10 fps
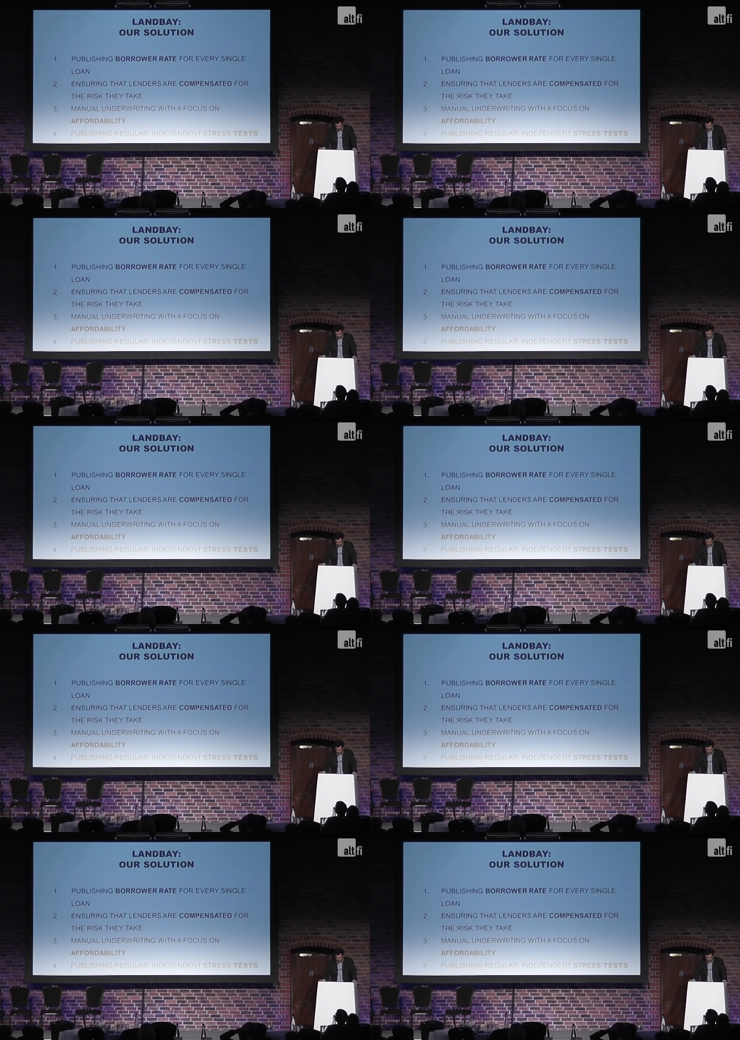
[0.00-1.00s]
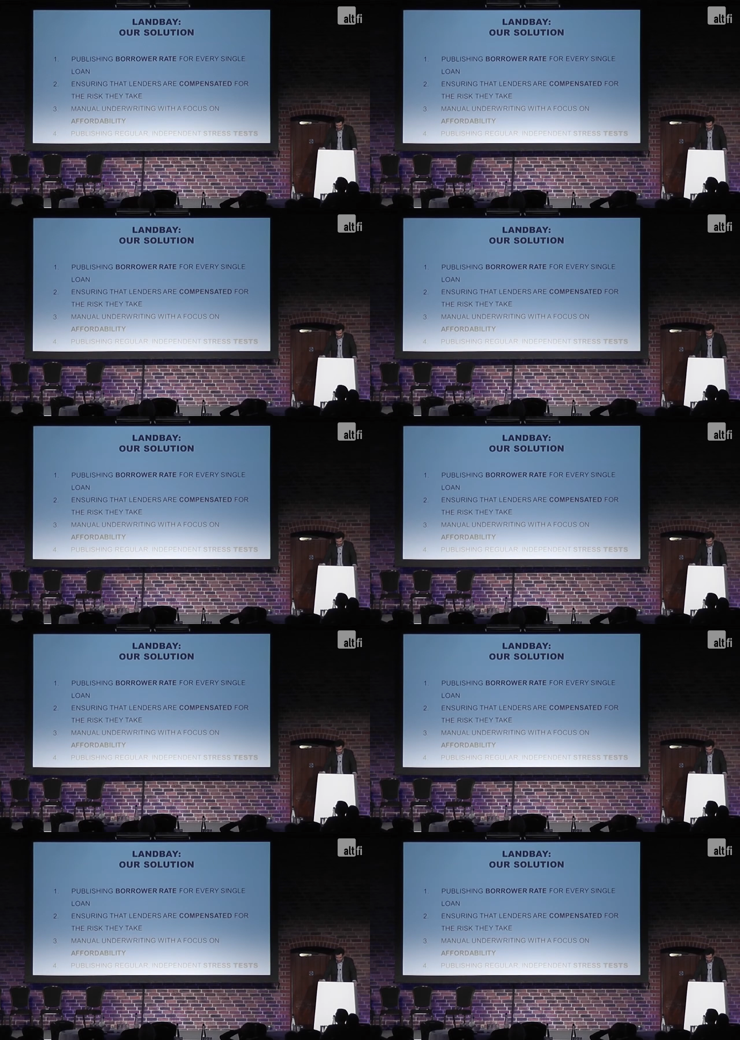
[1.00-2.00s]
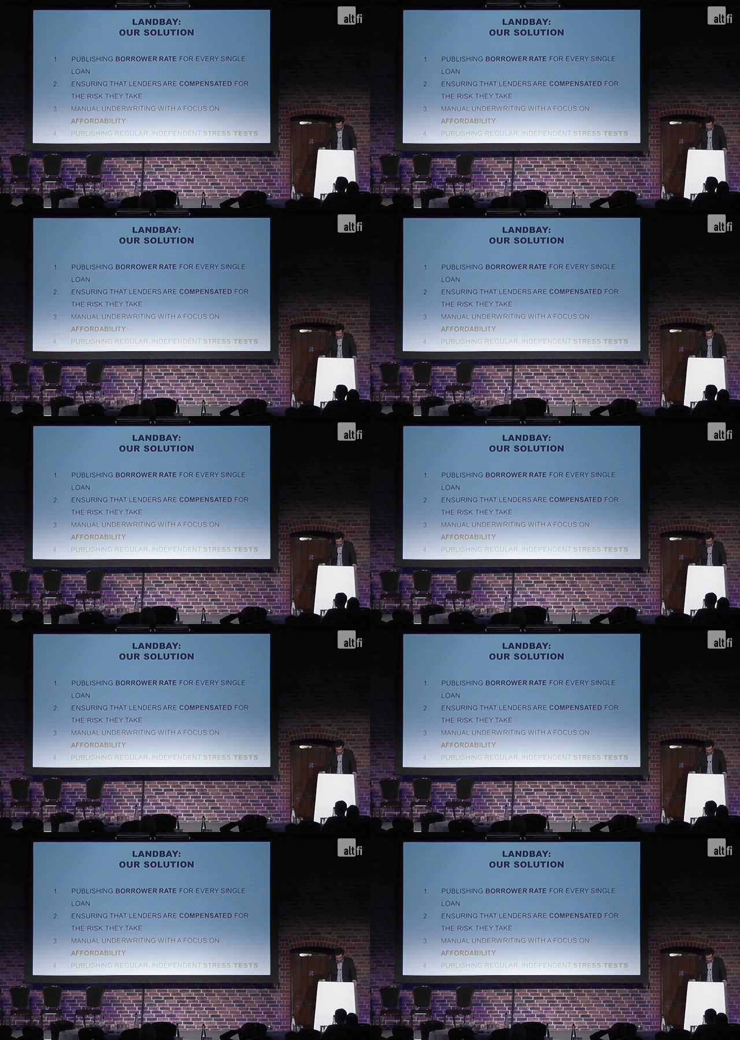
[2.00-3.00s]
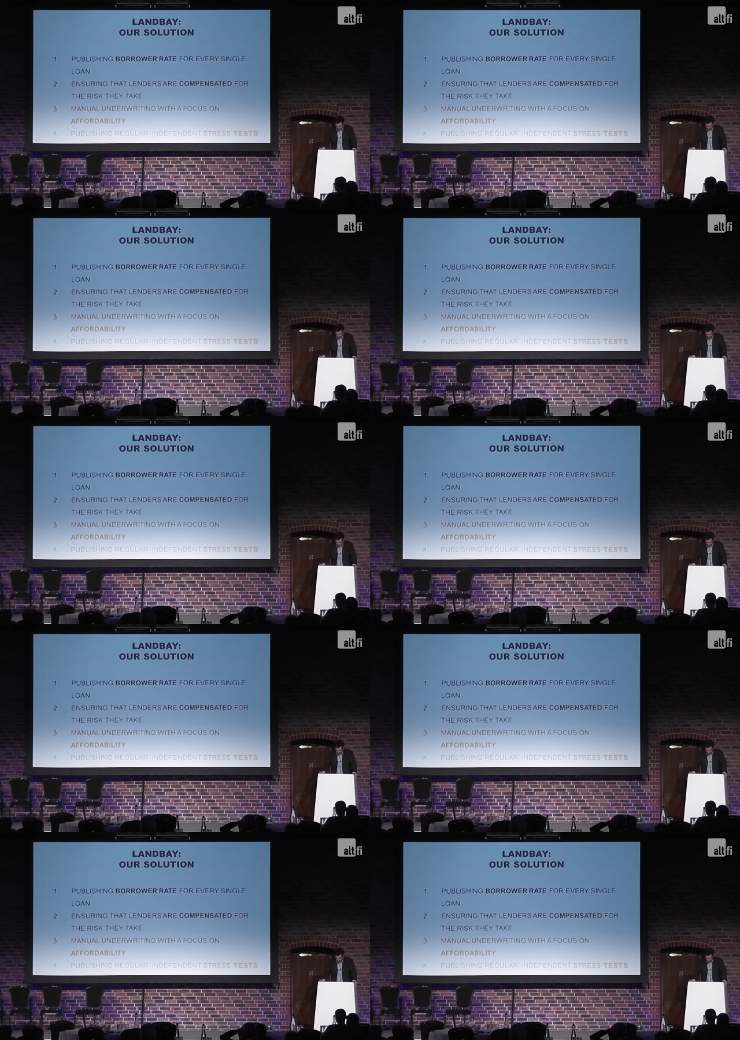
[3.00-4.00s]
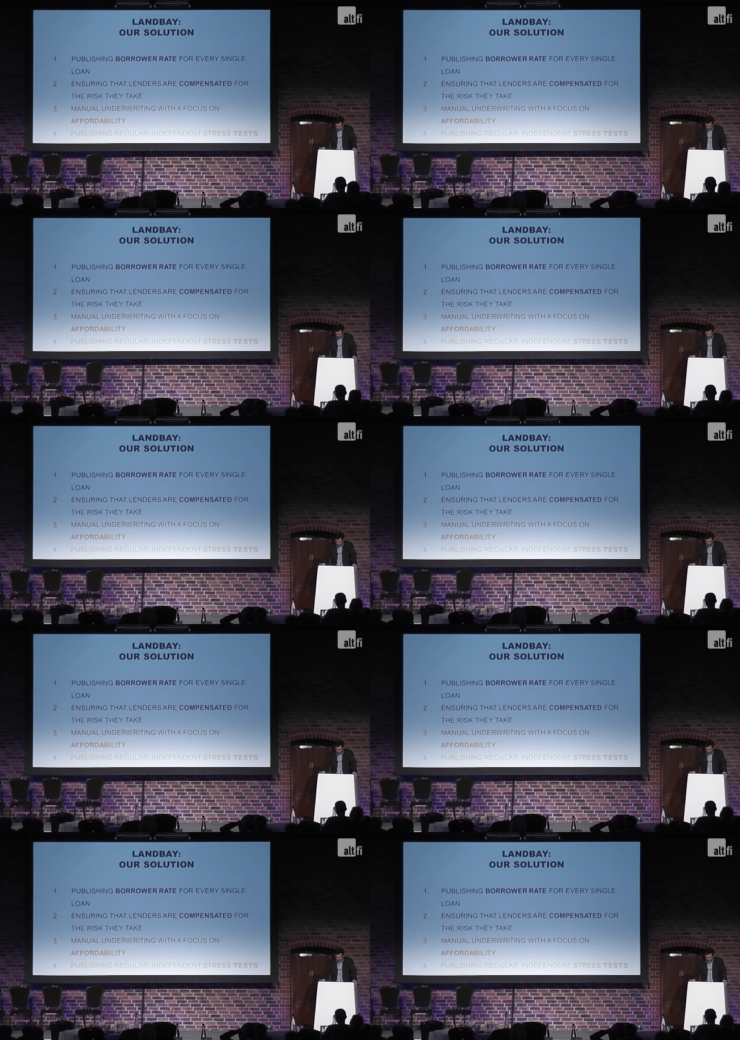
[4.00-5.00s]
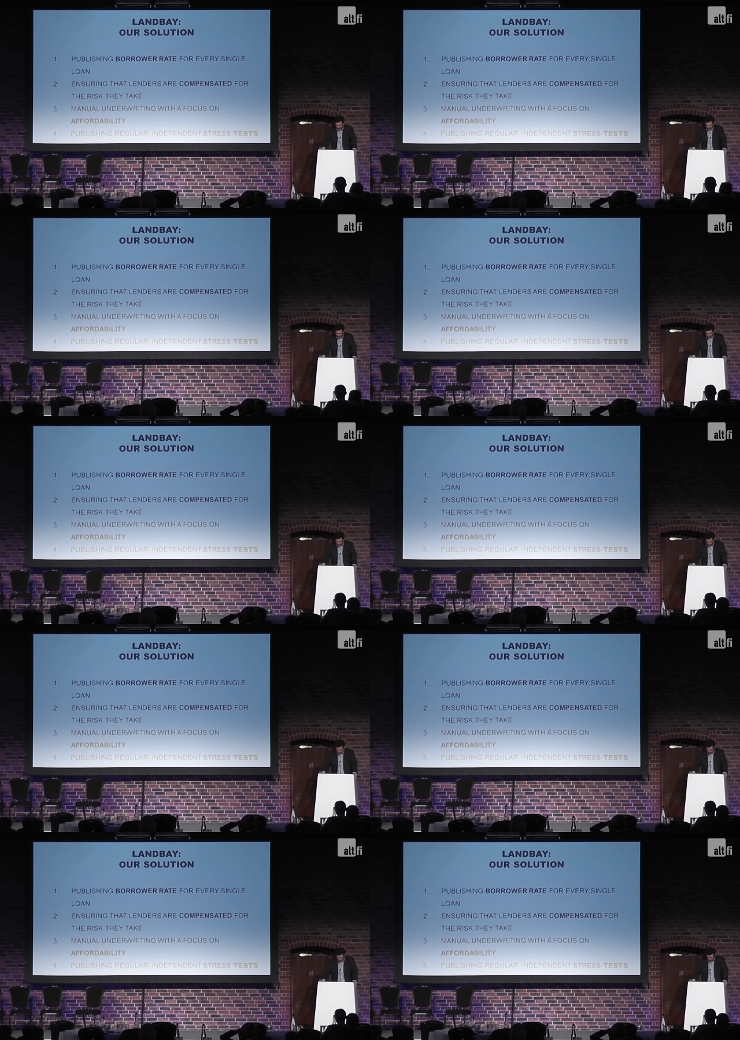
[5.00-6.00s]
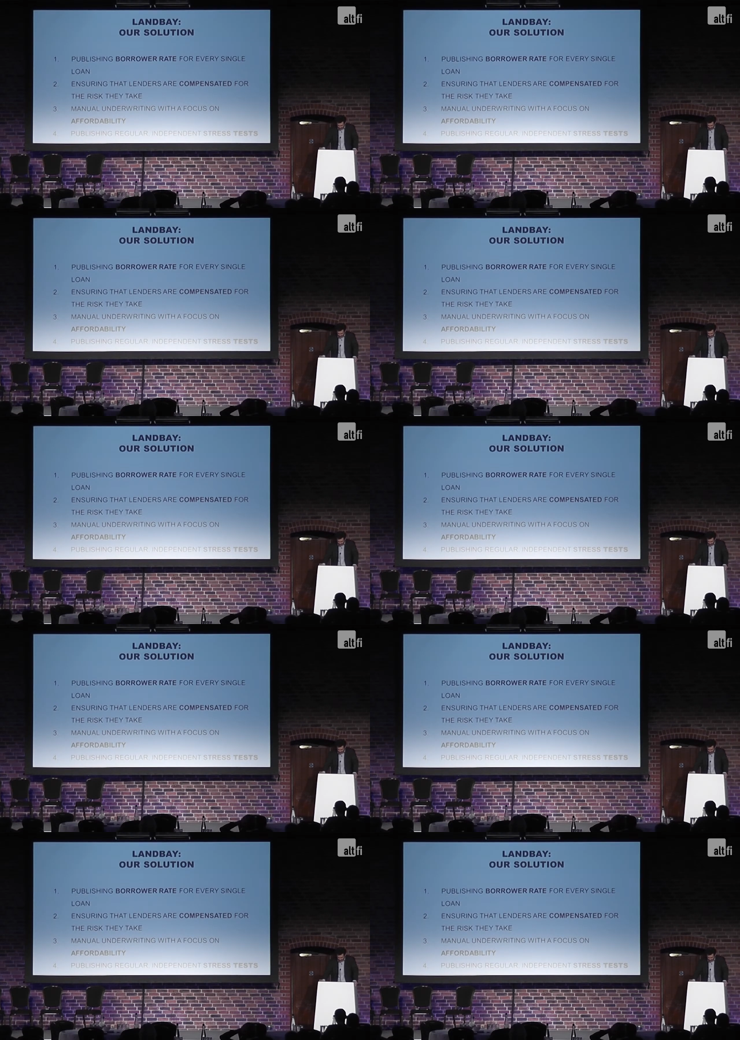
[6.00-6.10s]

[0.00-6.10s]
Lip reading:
[unreadable: no face in view]